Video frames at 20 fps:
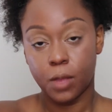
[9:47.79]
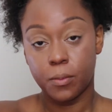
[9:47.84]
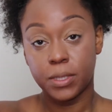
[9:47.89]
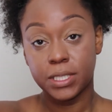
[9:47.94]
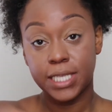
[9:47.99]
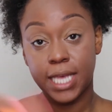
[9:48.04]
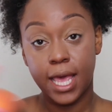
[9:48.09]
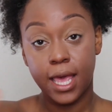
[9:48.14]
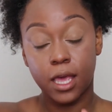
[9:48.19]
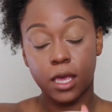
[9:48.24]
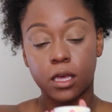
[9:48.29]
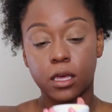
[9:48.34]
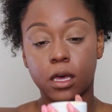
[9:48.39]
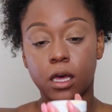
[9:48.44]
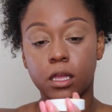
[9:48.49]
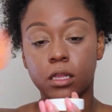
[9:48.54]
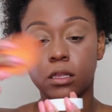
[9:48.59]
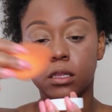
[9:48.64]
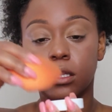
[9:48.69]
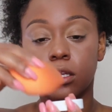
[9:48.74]
I'm gonna take
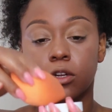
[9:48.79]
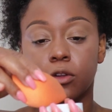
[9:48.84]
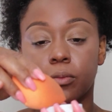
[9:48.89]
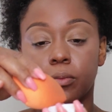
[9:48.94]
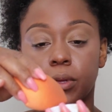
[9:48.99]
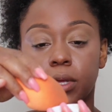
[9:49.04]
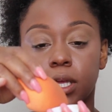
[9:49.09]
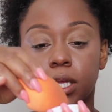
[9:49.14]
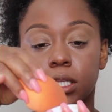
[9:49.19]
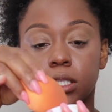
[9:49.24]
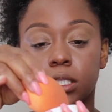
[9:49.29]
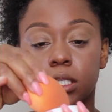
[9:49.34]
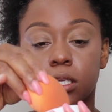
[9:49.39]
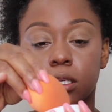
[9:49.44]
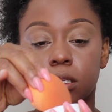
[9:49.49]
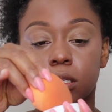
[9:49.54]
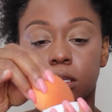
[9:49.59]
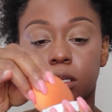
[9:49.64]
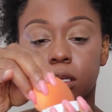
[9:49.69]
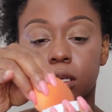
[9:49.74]
a little bit
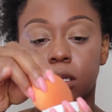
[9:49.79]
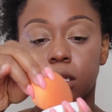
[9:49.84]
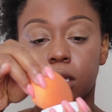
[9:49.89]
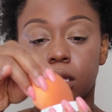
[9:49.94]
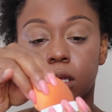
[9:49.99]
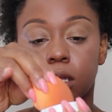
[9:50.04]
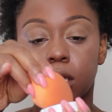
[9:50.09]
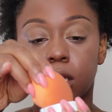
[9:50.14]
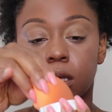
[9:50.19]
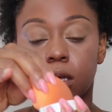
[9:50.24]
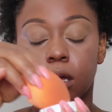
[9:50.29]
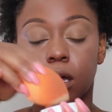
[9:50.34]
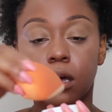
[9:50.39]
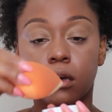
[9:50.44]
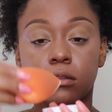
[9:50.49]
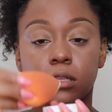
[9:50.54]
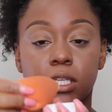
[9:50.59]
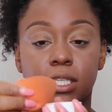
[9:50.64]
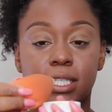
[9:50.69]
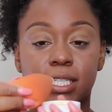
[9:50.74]

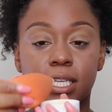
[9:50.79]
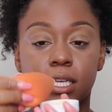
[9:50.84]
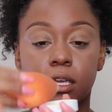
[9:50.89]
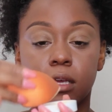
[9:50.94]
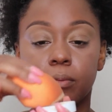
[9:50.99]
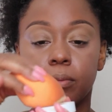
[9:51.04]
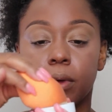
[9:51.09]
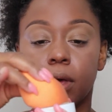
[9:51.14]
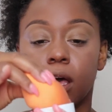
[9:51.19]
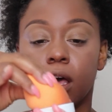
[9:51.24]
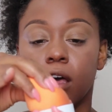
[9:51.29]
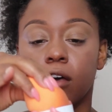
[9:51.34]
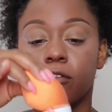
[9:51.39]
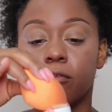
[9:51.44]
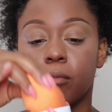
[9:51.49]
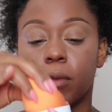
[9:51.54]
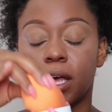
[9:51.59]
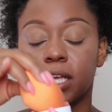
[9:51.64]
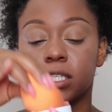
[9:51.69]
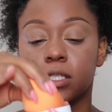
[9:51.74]
on the tip
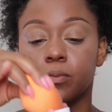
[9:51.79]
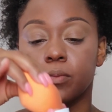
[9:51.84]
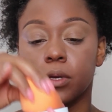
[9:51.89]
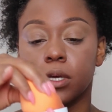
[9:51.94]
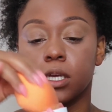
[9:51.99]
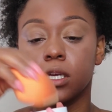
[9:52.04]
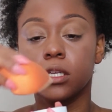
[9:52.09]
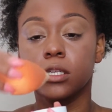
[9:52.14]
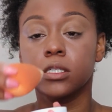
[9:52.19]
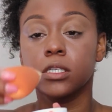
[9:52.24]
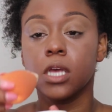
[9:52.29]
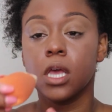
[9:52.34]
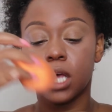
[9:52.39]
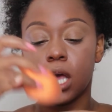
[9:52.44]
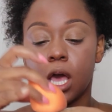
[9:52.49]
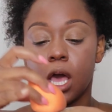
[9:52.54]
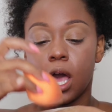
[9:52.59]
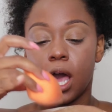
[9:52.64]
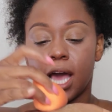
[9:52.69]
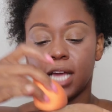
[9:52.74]
of my sponge.
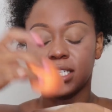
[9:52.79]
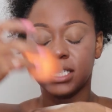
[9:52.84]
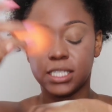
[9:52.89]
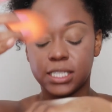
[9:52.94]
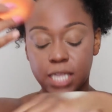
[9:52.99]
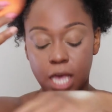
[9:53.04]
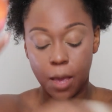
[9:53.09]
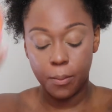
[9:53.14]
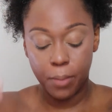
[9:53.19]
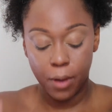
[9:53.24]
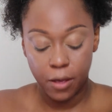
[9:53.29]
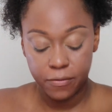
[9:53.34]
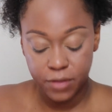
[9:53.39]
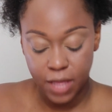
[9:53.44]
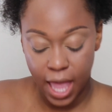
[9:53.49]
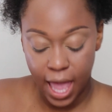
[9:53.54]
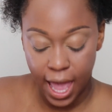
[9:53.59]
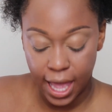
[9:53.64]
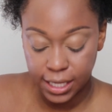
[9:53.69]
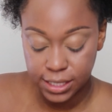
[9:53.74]
I just tap off
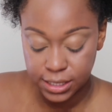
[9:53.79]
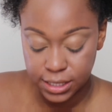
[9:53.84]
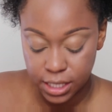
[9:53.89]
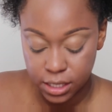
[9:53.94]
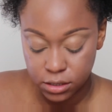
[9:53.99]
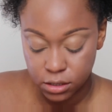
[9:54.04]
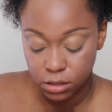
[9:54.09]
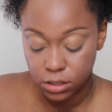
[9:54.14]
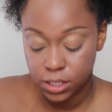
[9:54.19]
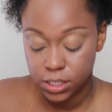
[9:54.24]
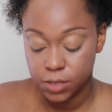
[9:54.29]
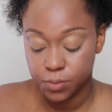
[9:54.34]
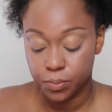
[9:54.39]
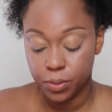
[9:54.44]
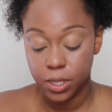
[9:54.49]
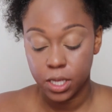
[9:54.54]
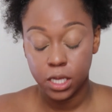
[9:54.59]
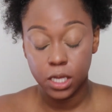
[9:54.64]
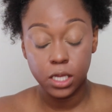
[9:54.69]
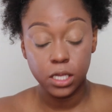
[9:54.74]
the excess on the
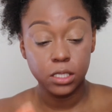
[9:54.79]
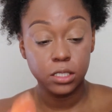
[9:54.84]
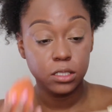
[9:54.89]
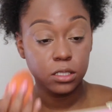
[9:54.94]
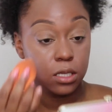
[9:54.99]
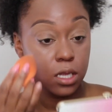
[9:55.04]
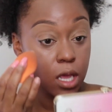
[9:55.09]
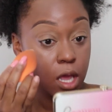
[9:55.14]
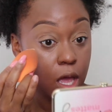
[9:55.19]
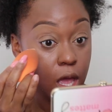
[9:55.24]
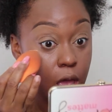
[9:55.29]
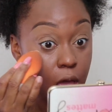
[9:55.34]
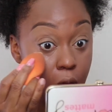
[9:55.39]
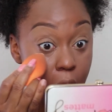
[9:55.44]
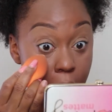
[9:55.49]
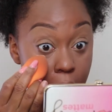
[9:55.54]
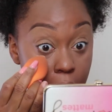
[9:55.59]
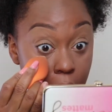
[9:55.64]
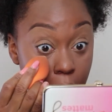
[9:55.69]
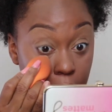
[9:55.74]
sponge
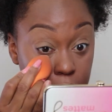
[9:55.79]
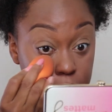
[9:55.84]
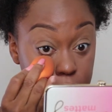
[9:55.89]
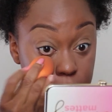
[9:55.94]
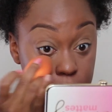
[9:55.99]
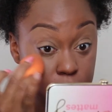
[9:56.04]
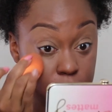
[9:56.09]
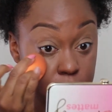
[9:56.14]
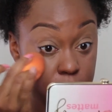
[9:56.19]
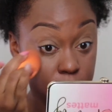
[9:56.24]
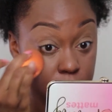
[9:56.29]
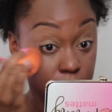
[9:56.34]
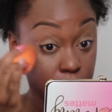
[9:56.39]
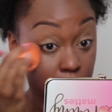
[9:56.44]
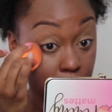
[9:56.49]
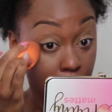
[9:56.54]
and I just